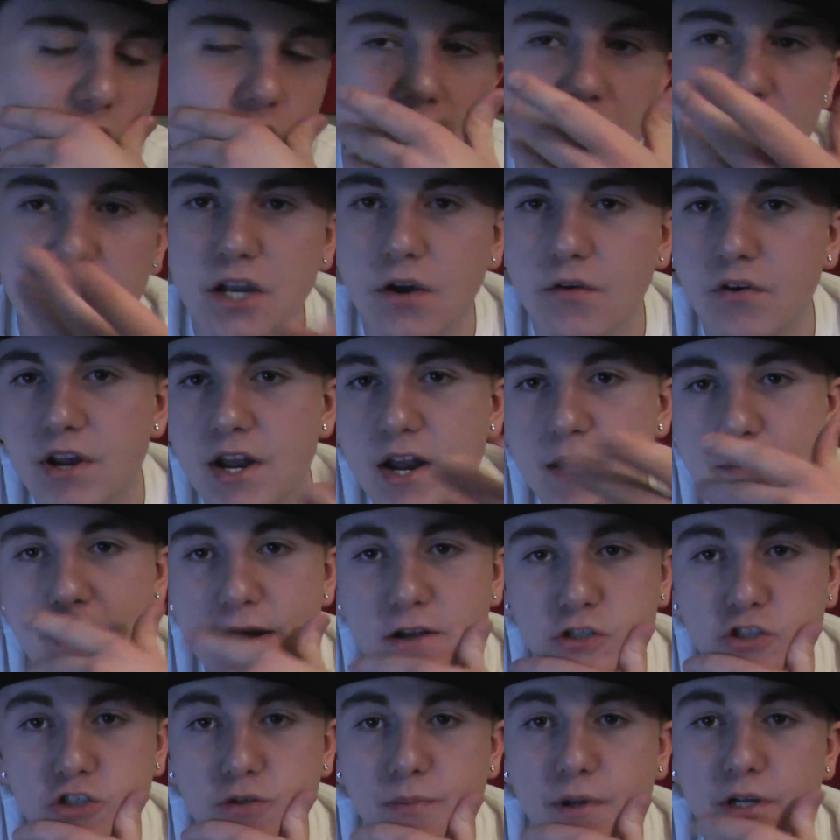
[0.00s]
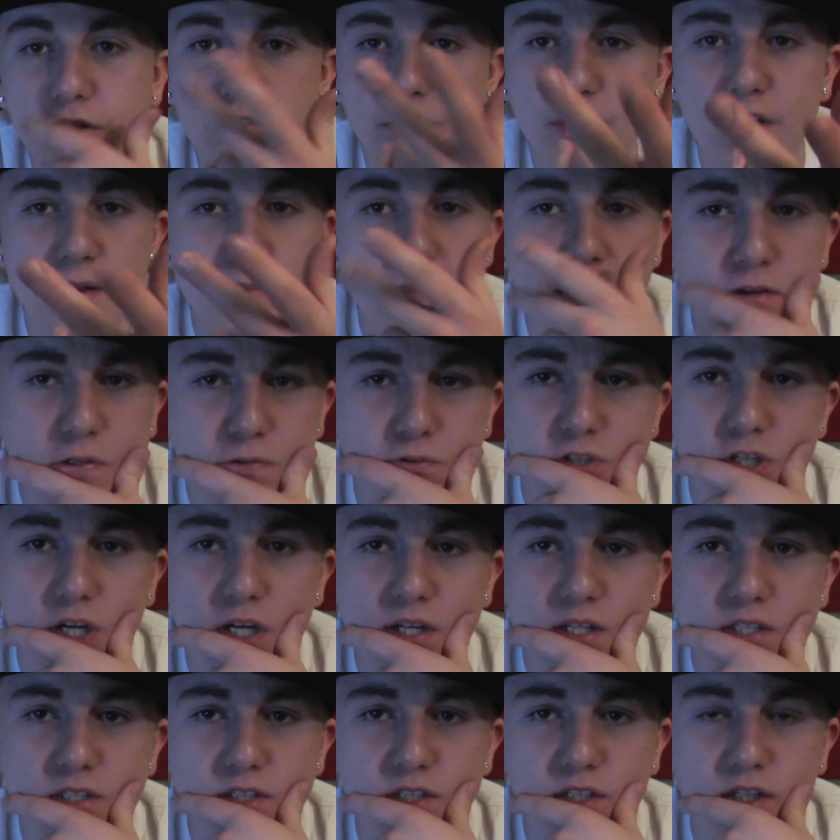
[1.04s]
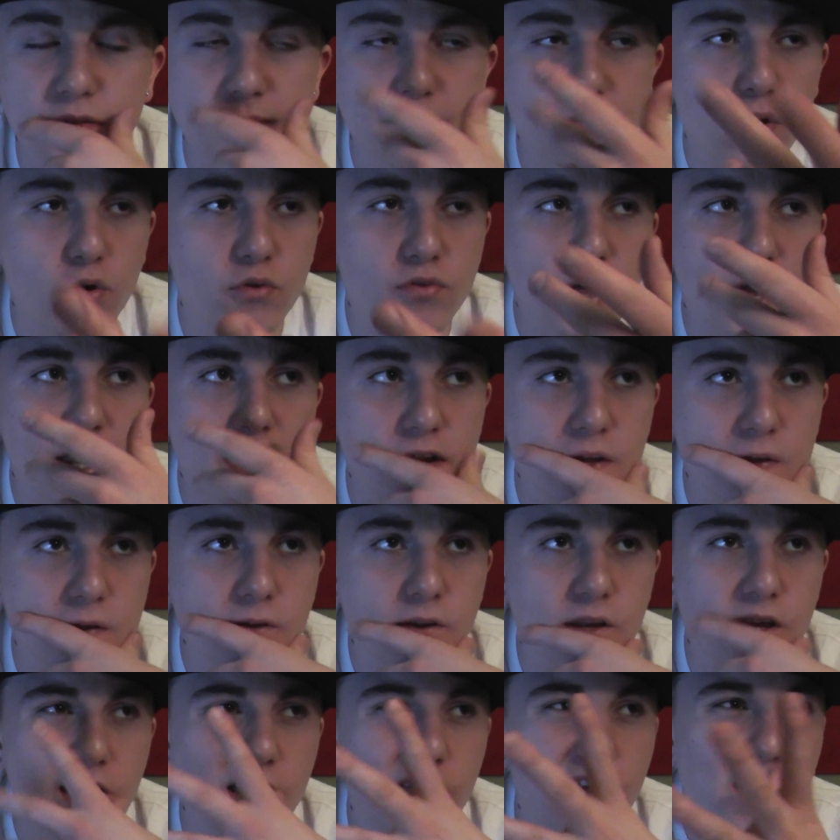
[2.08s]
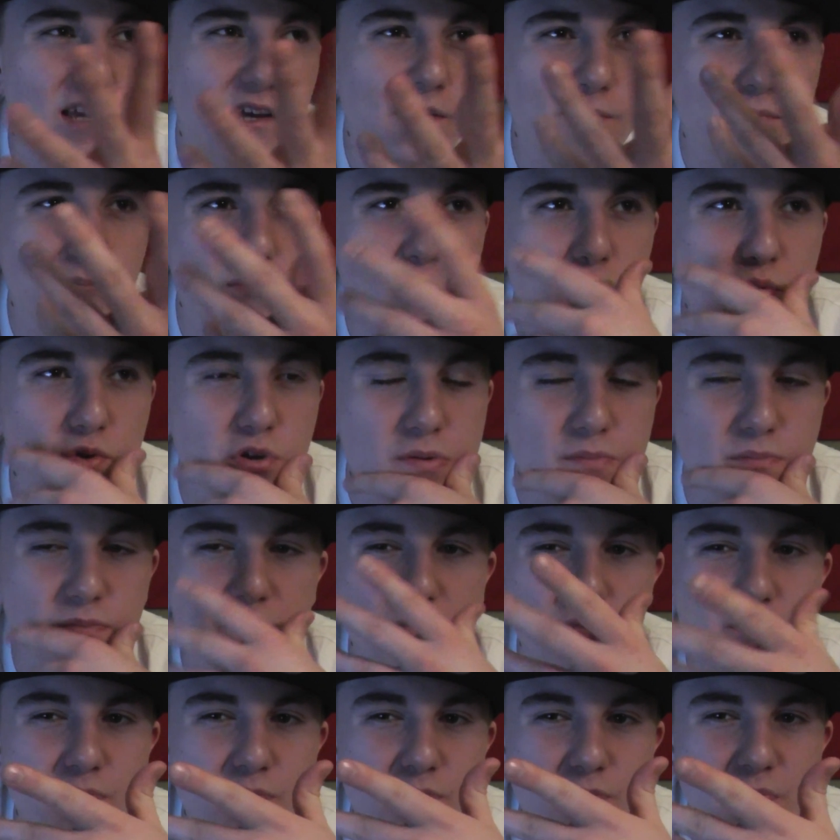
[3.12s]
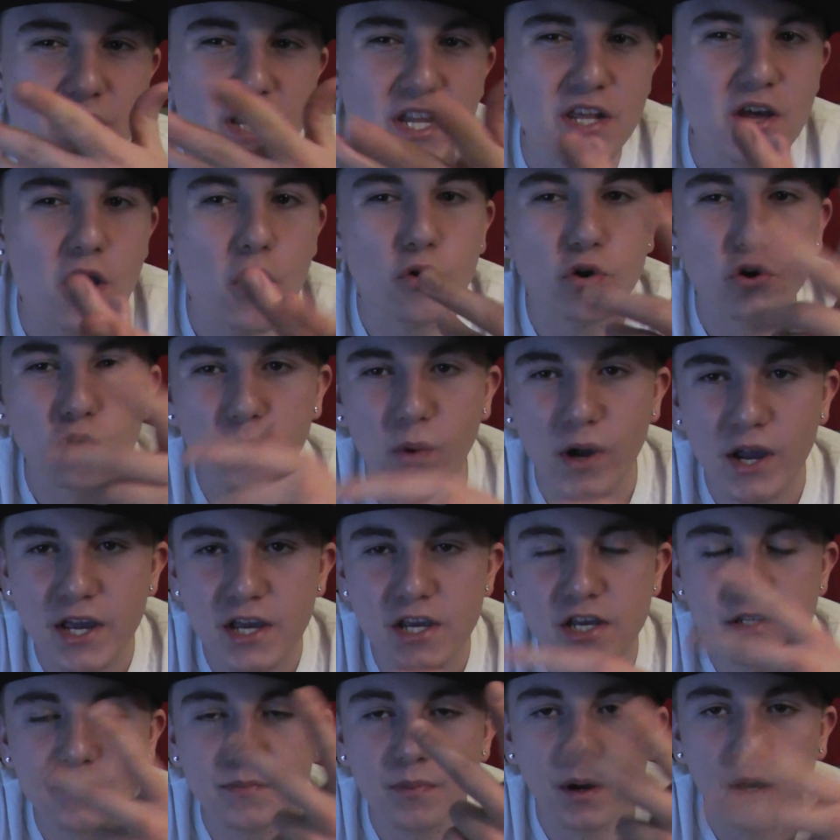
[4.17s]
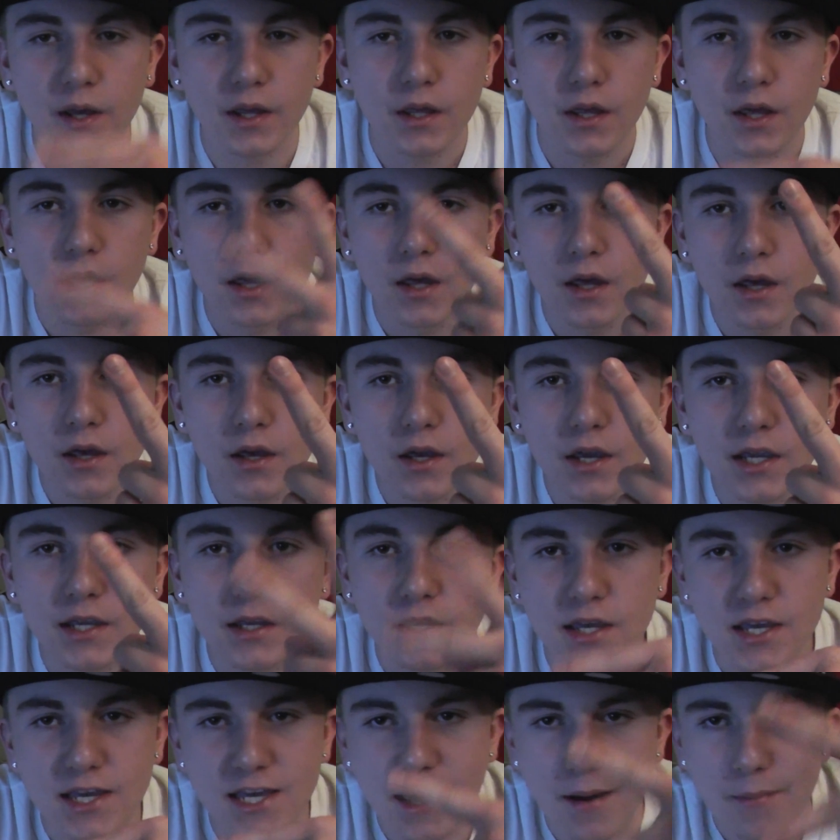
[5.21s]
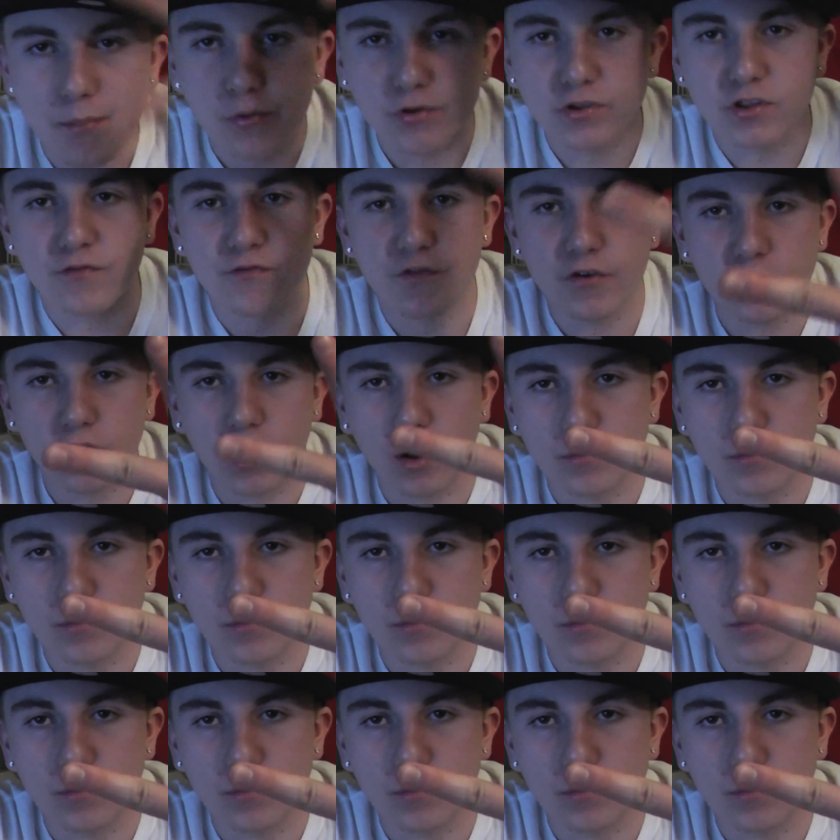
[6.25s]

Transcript: He already had a match, Triple H already had a match with John Cena, both ended in mediocre ways, but he kept pointing the finger